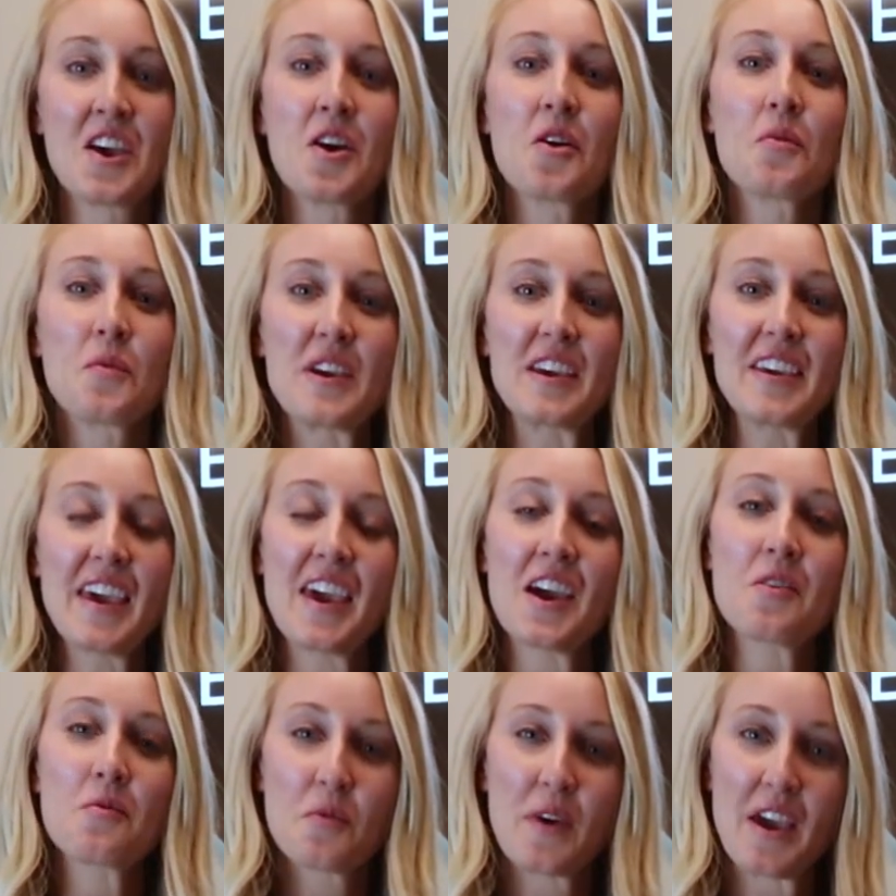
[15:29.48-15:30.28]
We
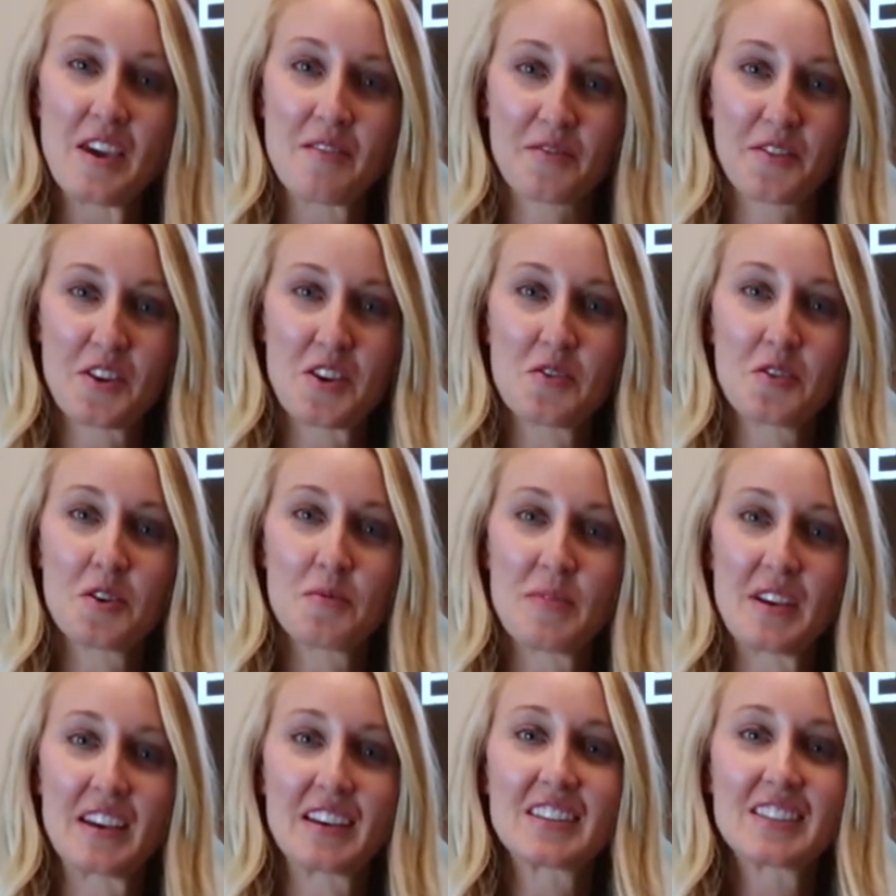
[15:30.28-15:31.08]
can't wait for you to
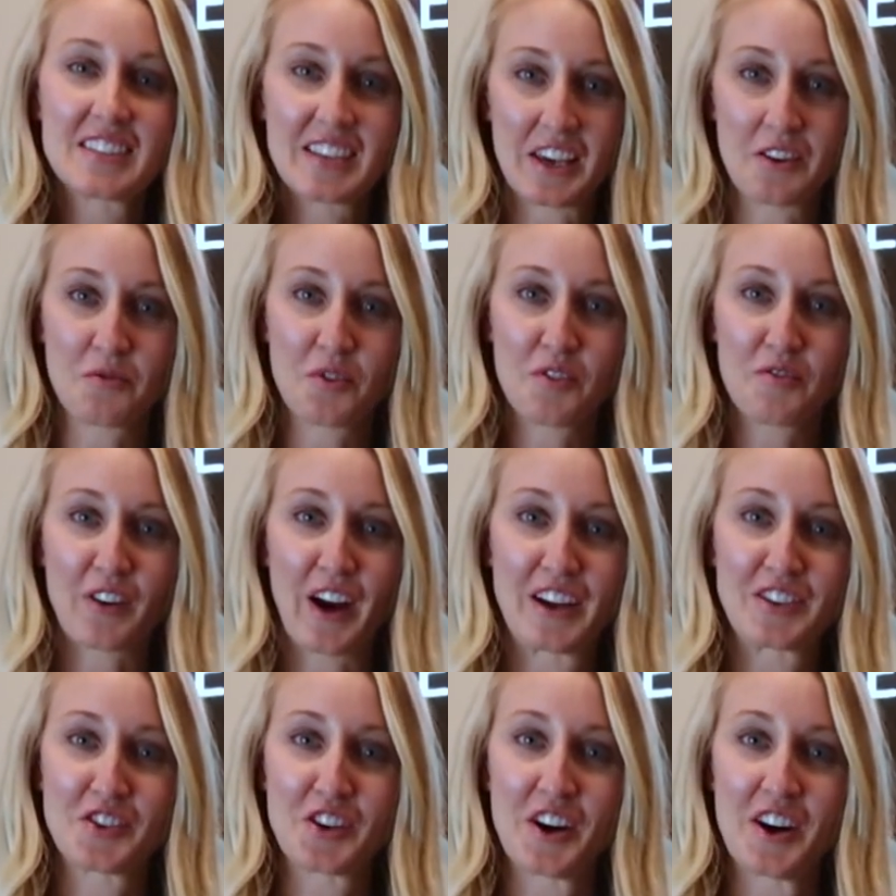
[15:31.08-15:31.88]
be a skin
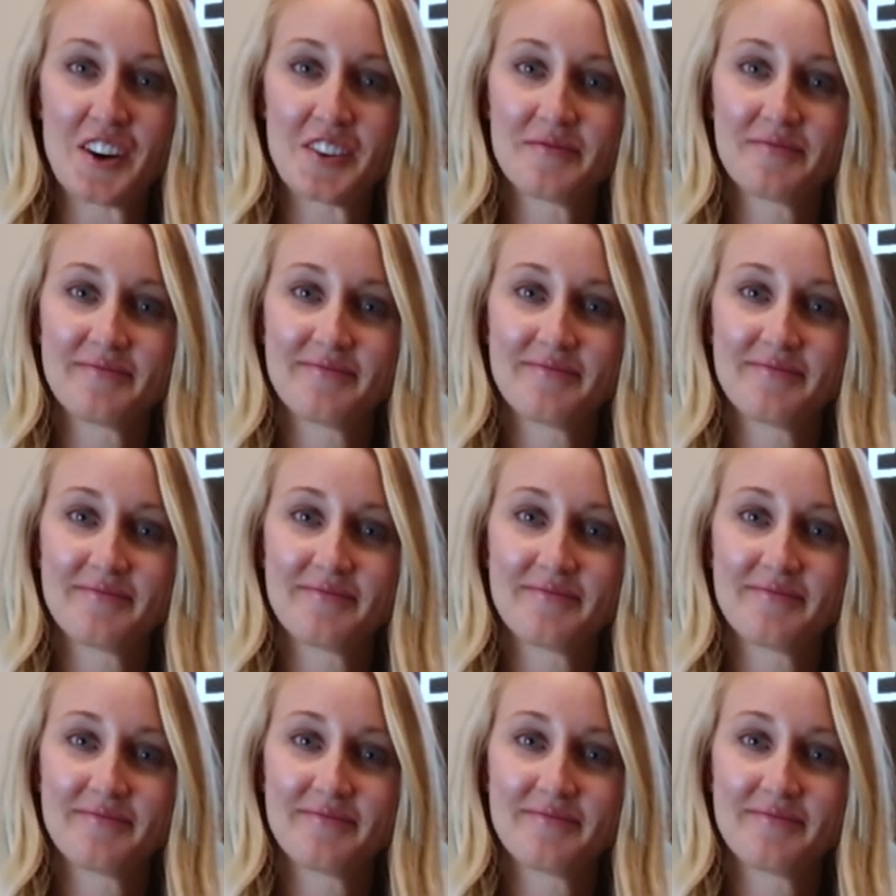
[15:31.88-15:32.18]
refresher.